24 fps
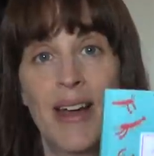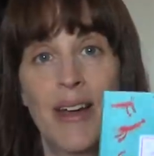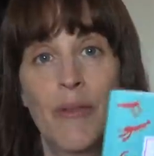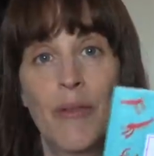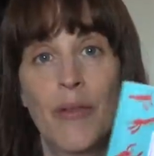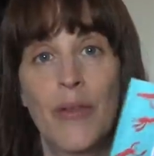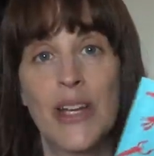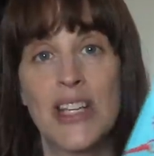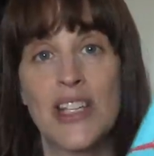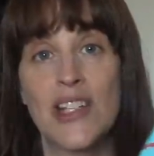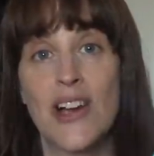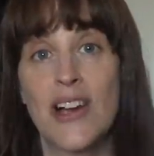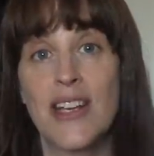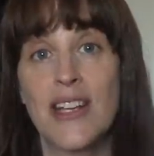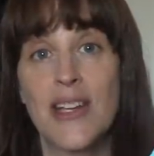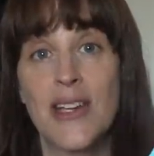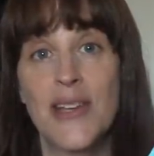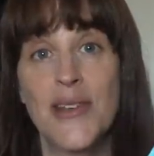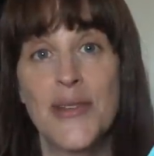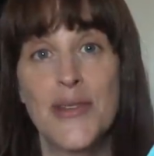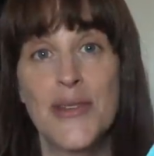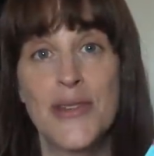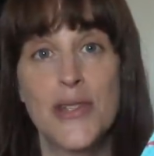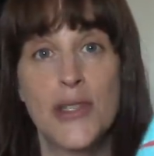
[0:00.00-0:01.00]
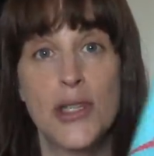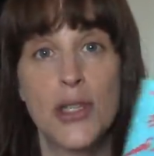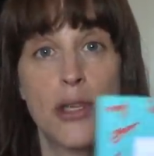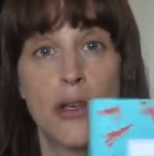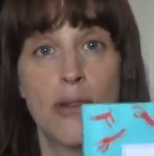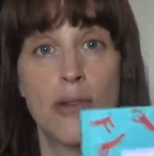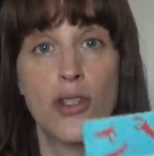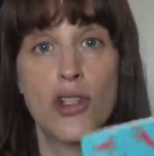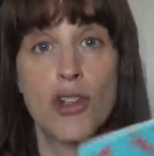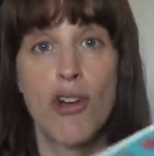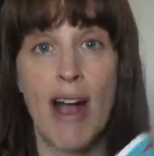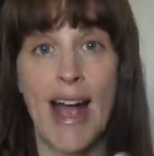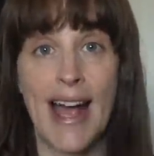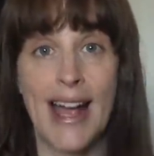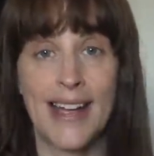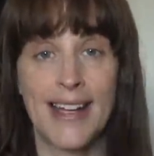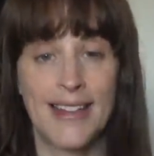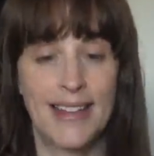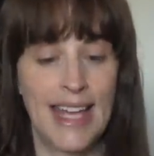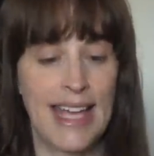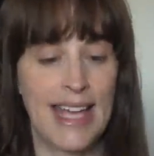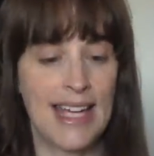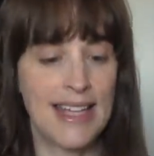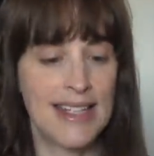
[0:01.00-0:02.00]
which I use to
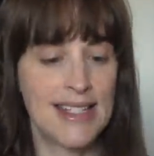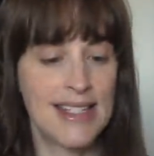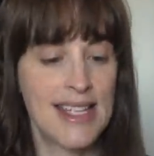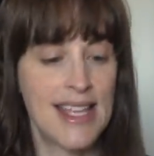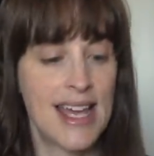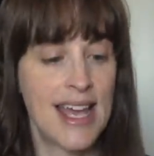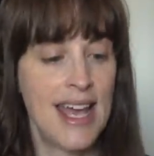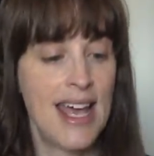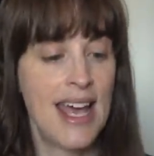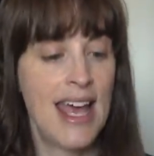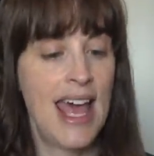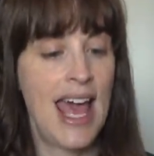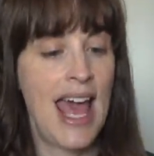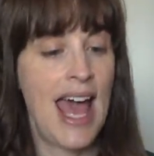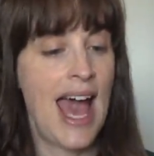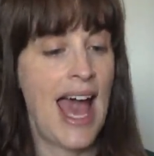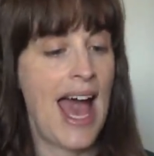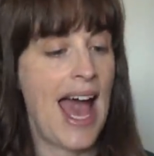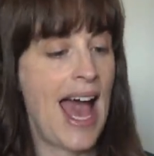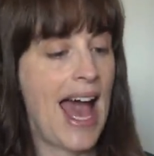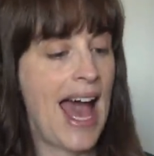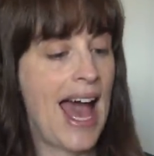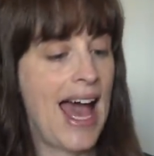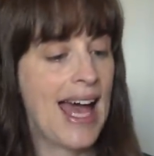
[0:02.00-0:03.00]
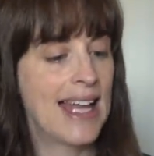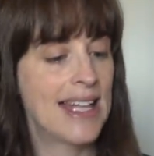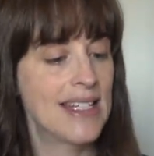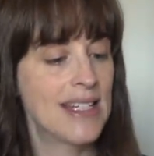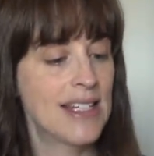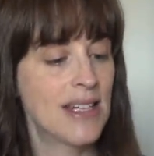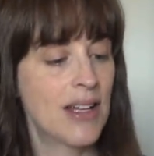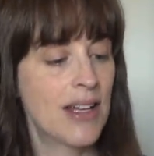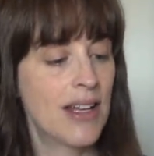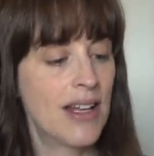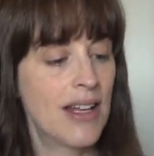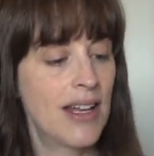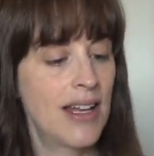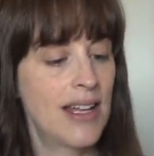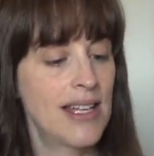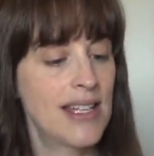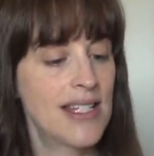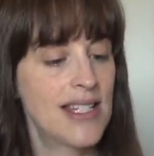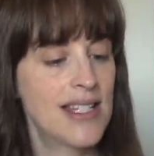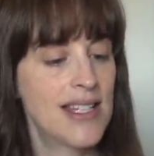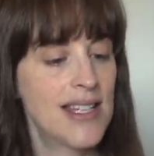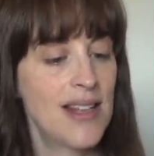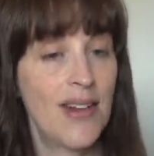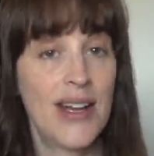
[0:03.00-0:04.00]
track things. And
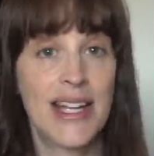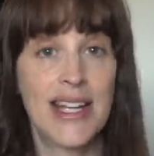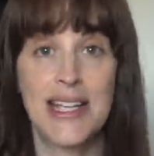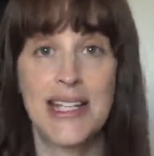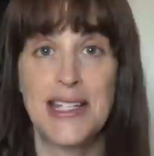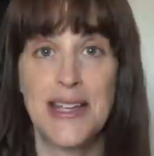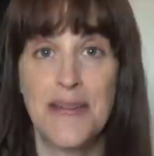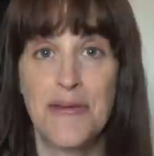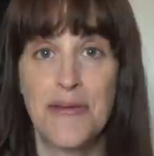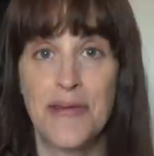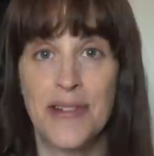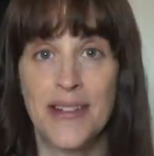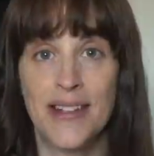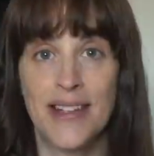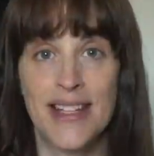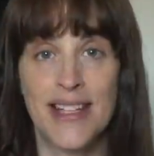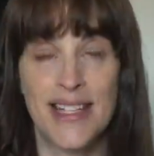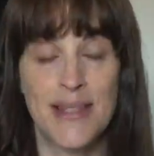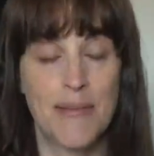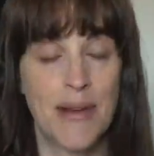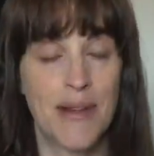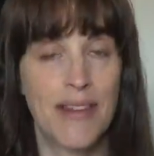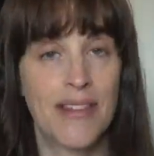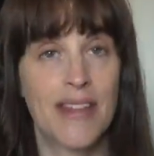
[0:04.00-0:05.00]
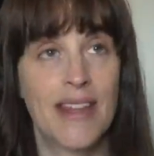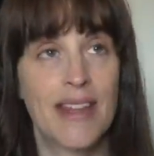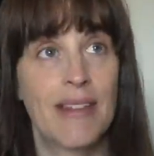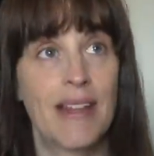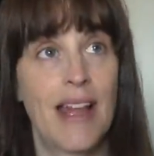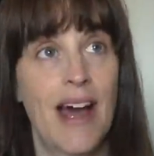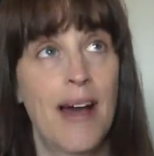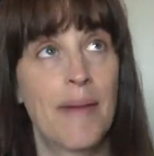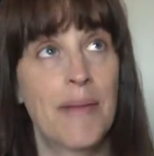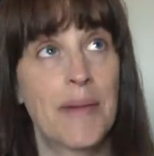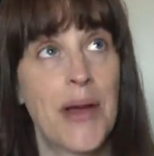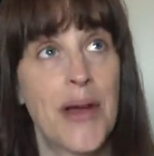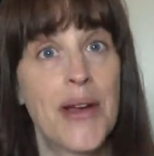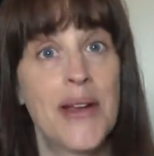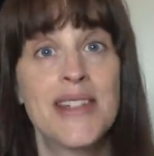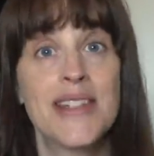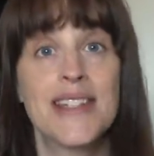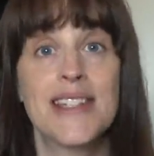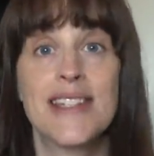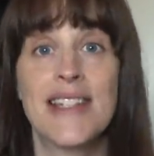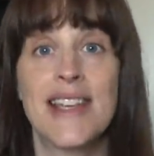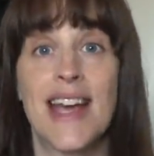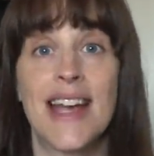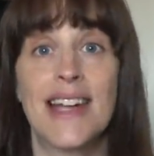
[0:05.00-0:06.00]
it's slightly different this month in that I'm going
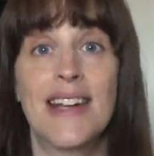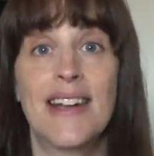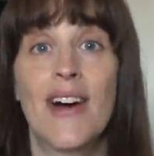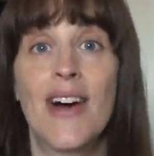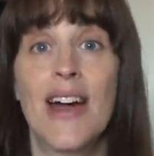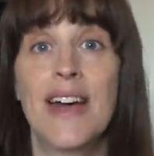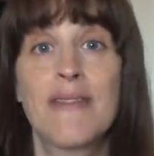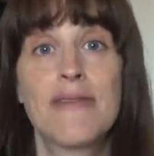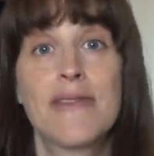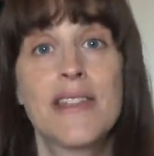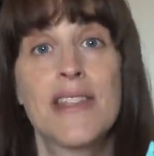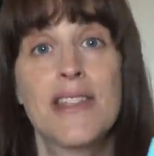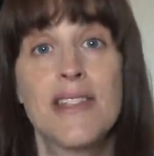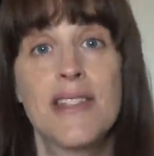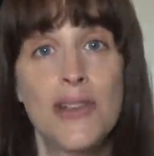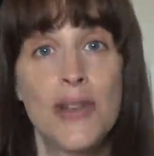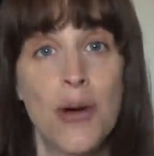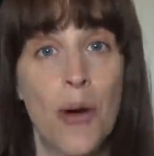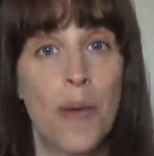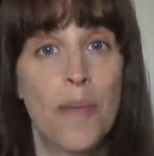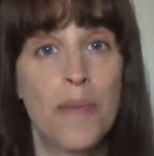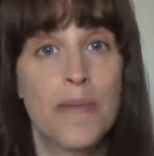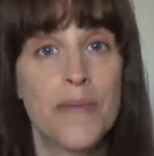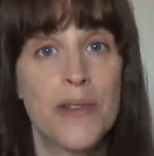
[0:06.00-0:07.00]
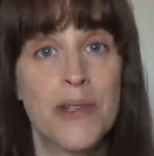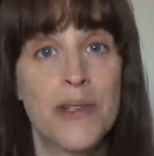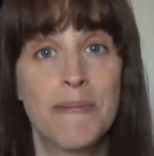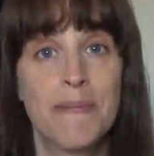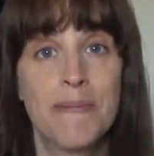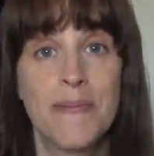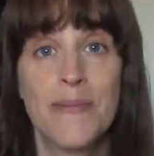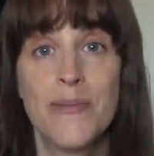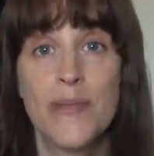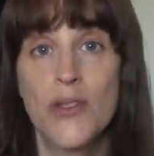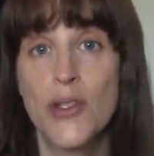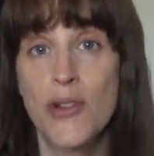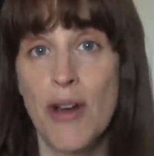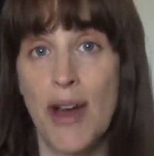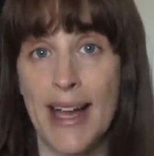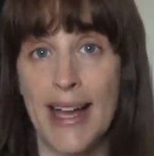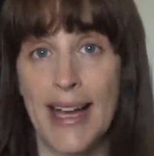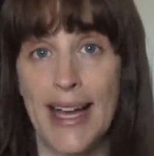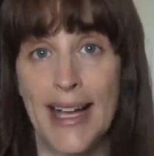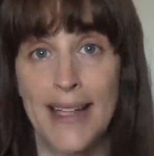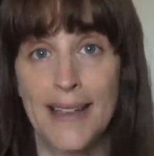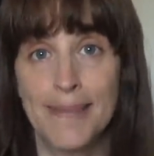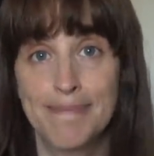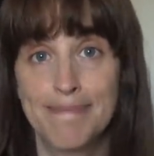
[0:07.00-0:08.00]
to say that I have stopped
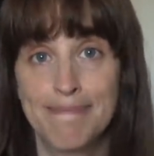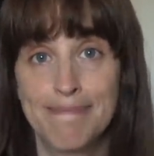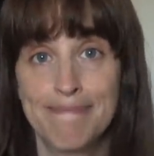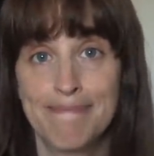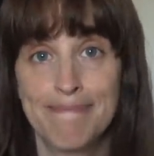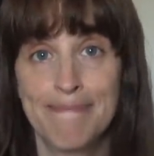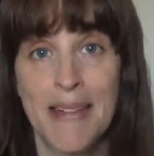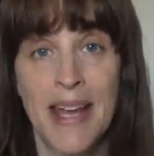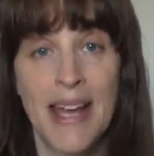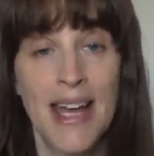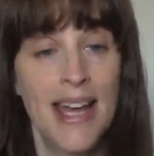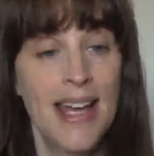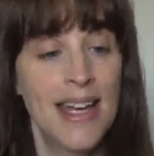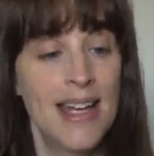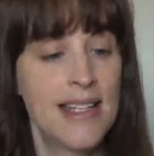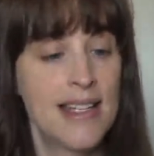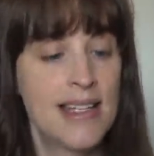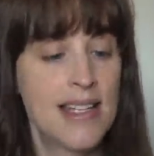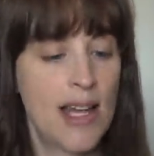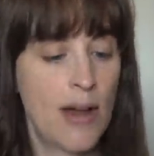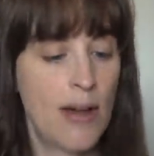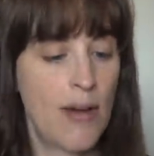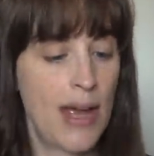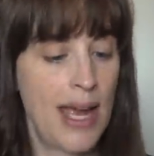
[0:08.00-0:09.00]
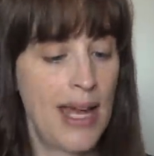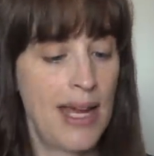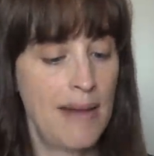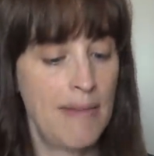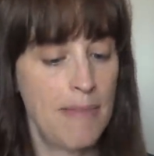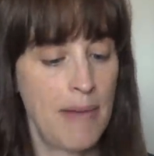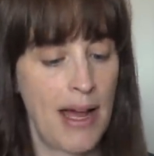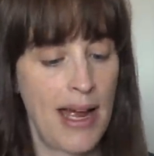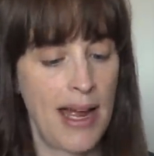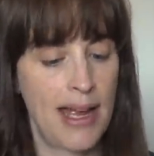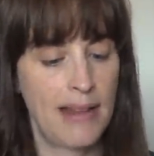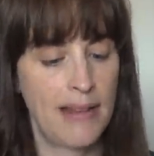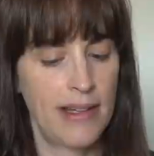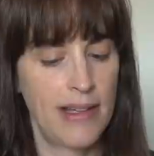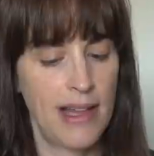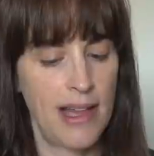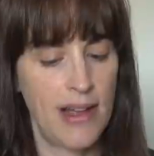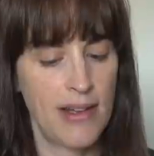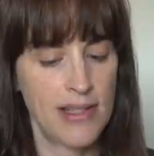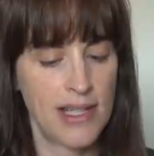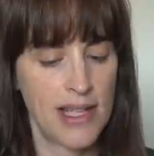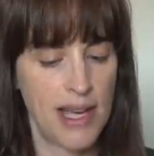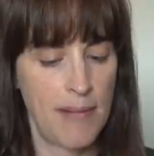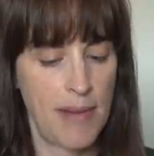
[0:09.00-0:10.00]
tracking. So in May, the
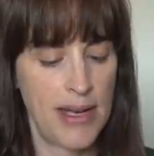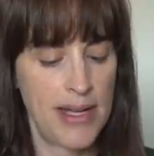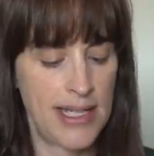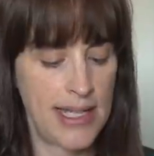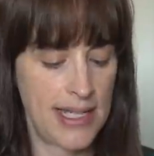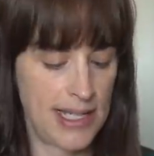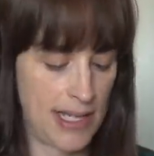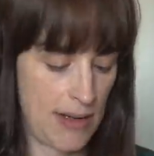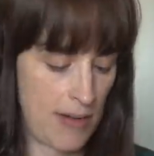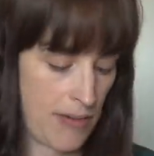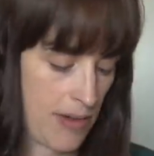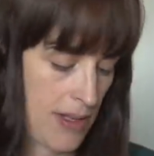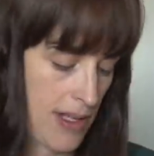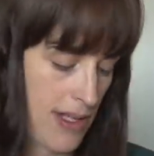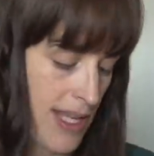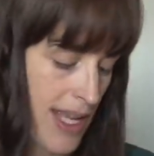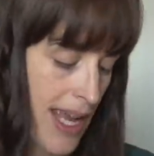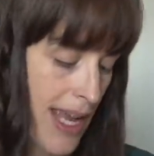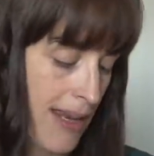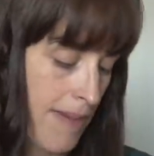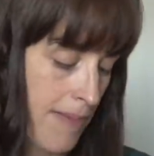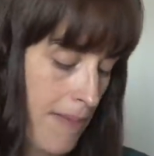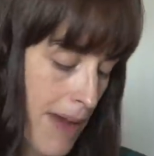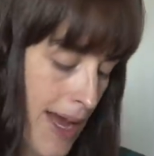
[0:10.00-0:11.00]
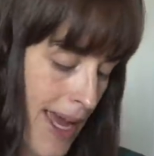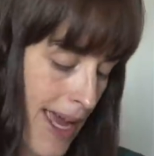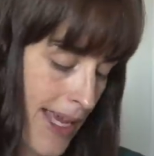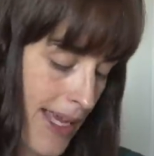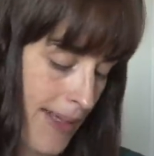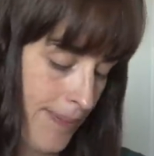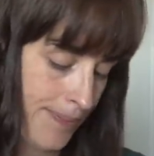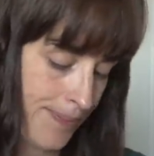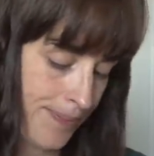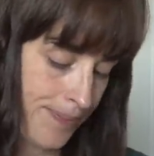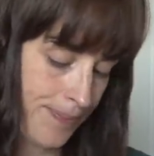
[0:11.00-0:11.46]
last time I did it was in May,